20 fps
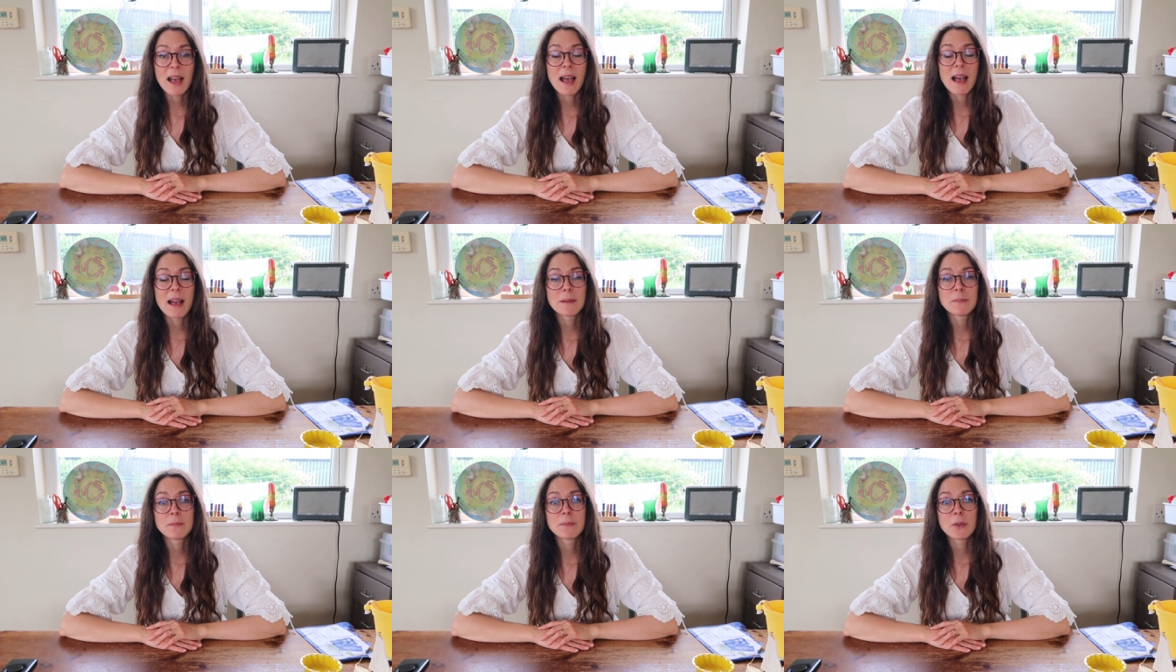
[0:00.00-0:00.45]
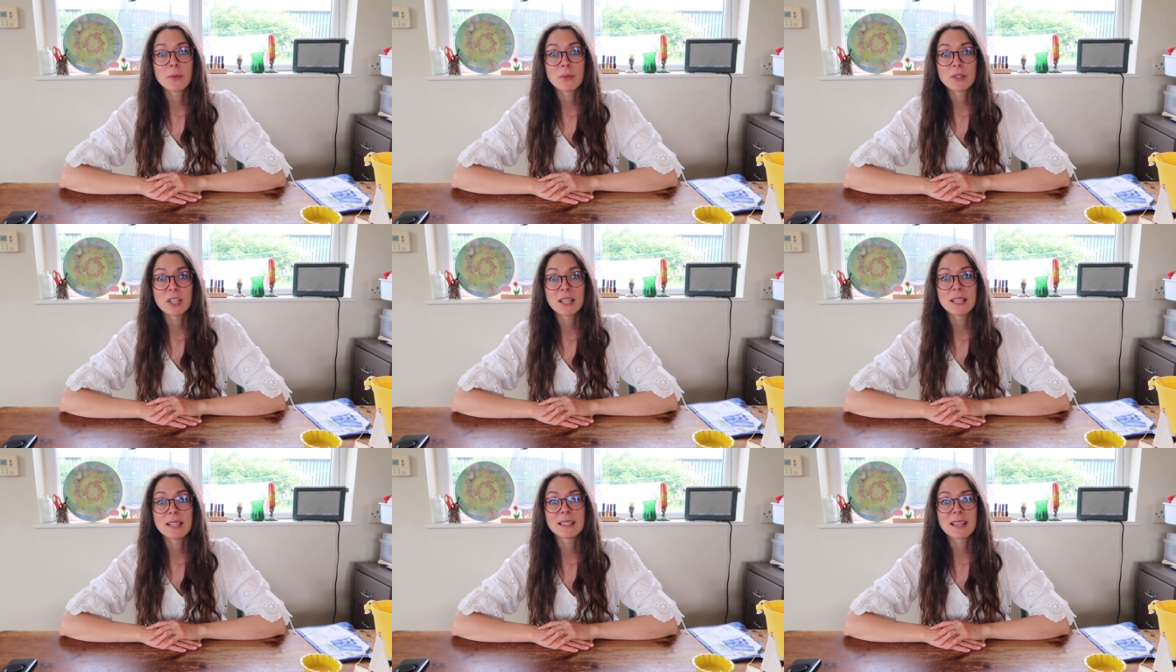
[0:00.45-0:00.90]
um,
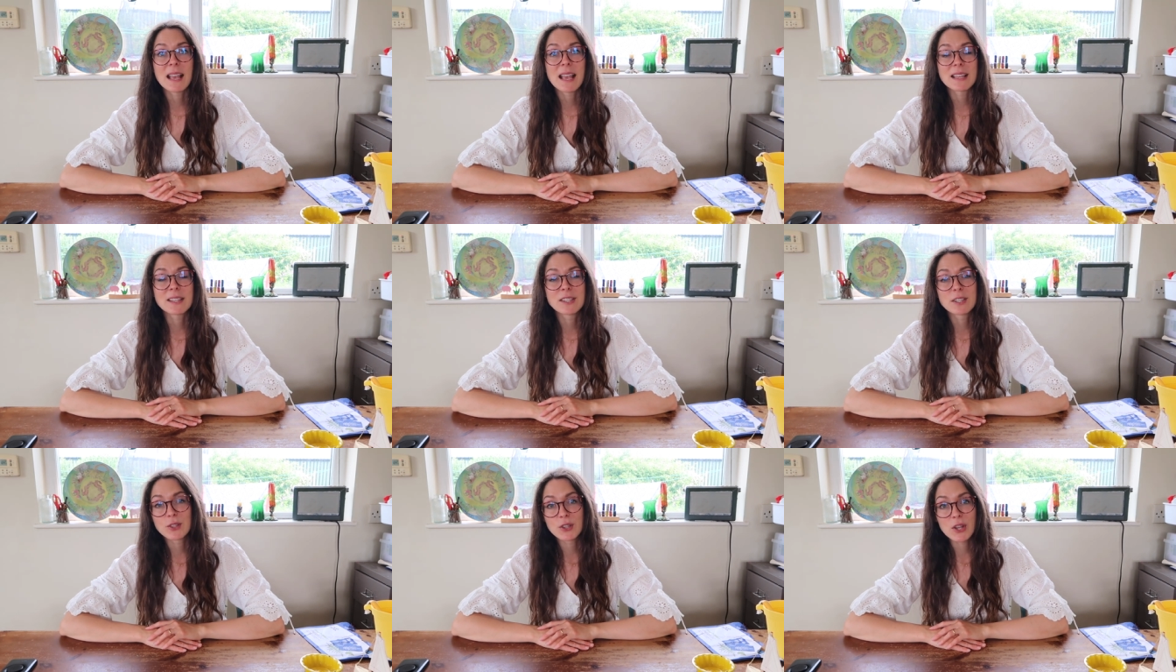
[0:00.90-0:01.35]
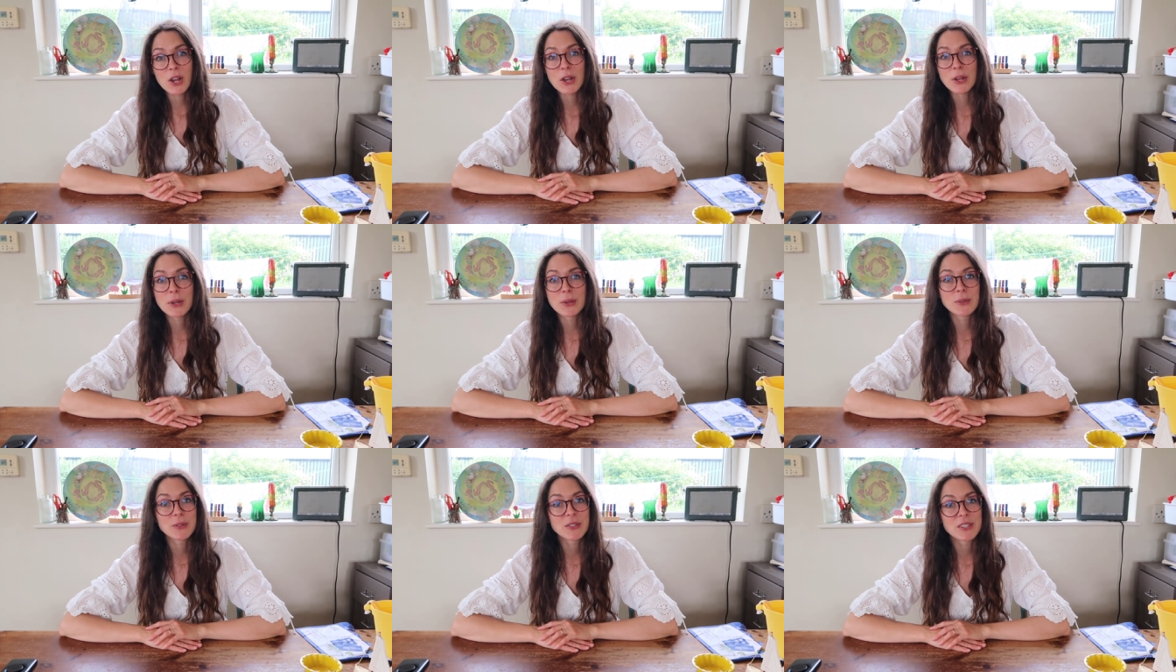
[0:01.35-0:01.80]
which is a
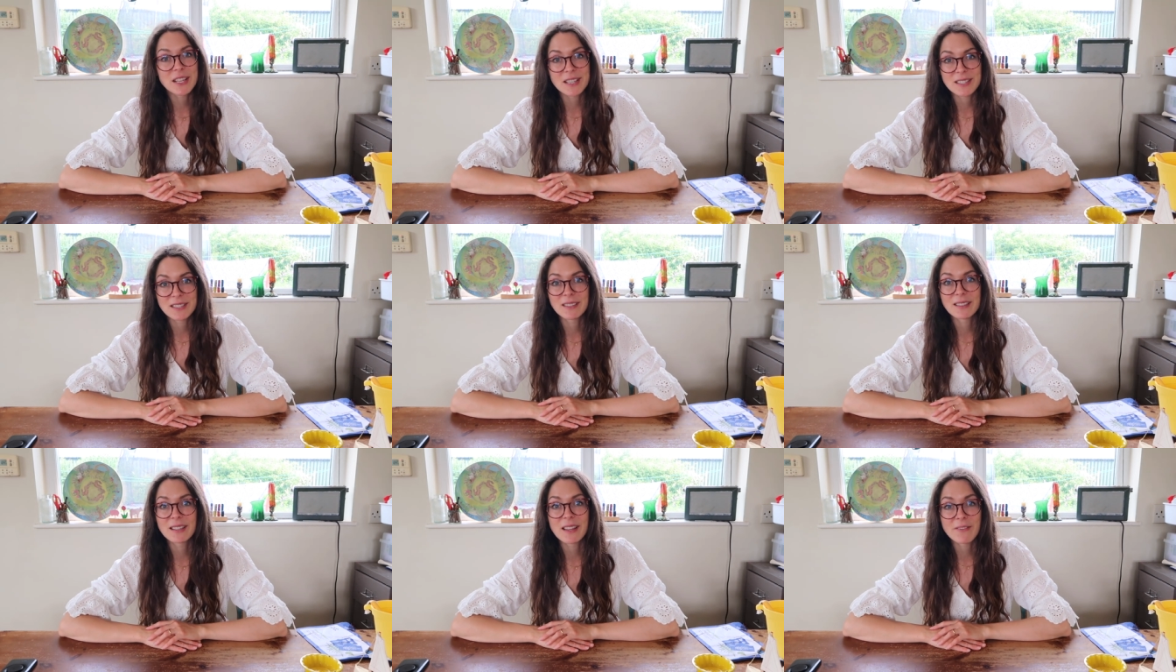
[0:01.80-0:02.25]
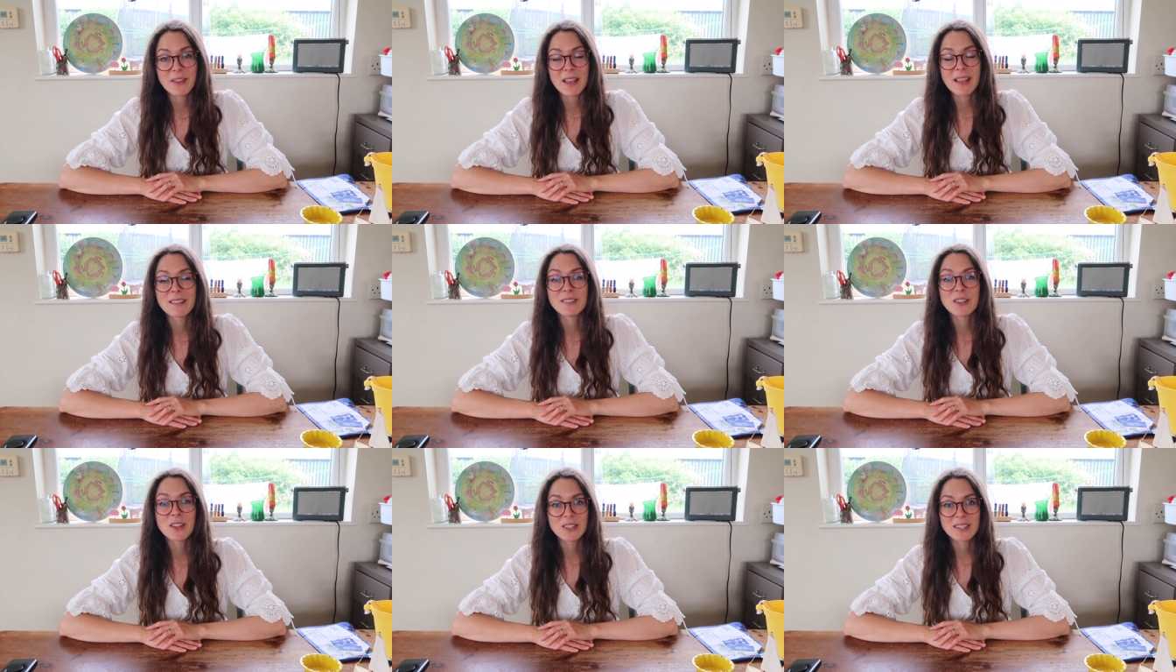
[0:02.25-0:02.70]
slow seasonal
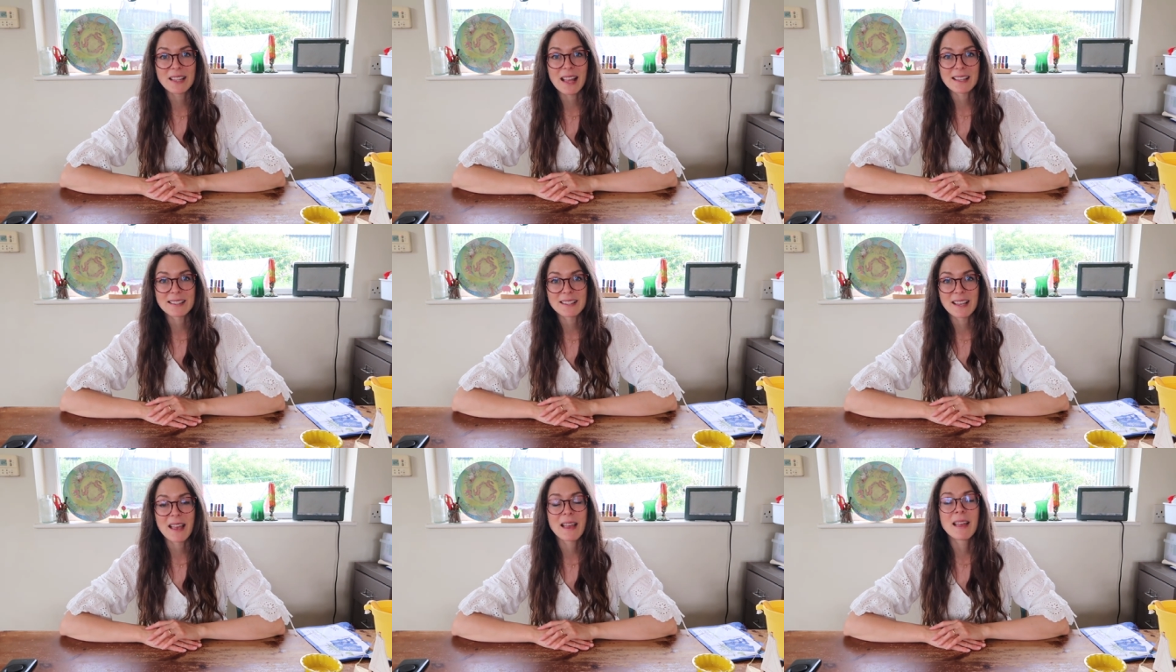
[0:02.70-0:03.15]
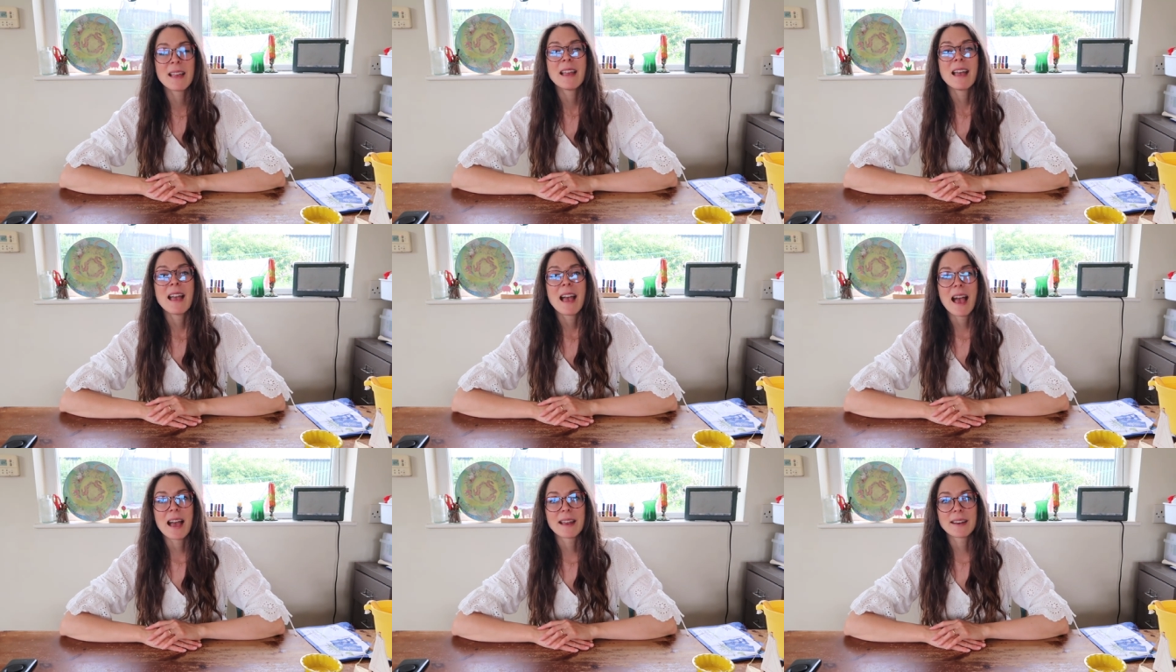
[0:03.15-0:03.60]
living newsletter.
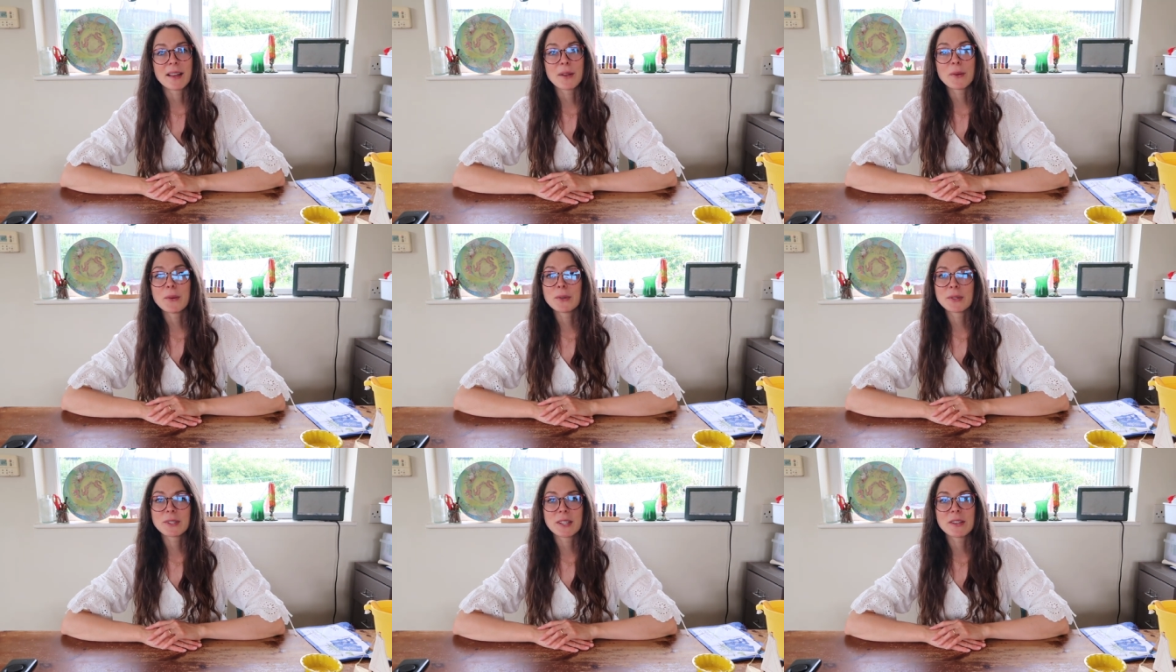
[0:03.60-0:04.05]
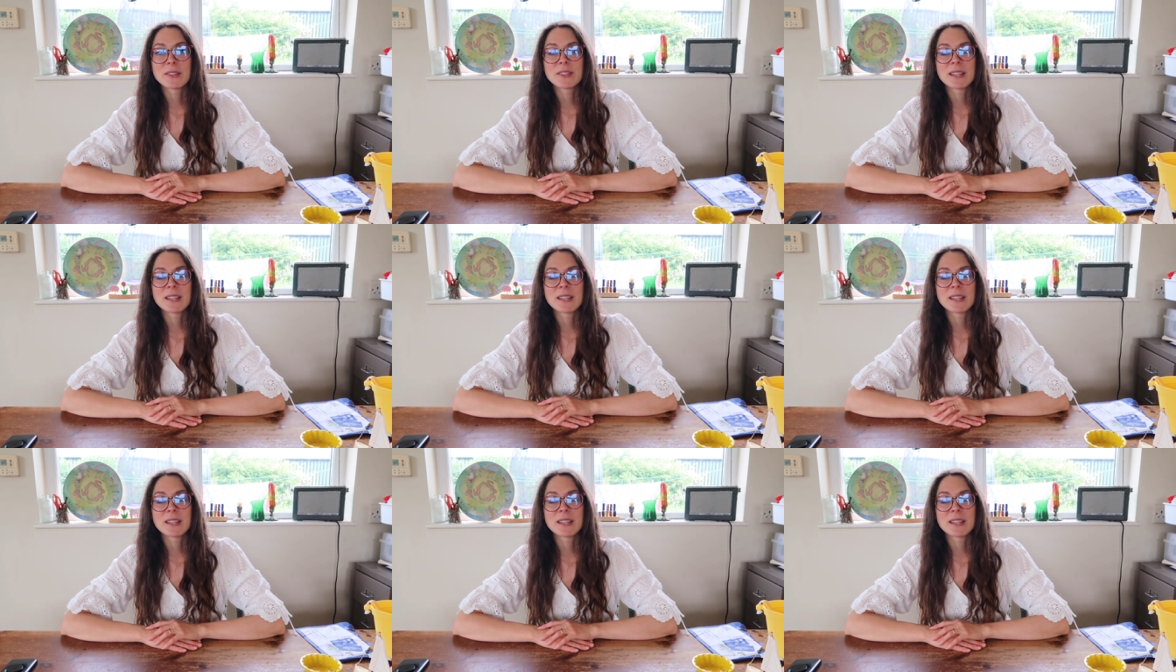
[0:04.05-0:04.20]
And I also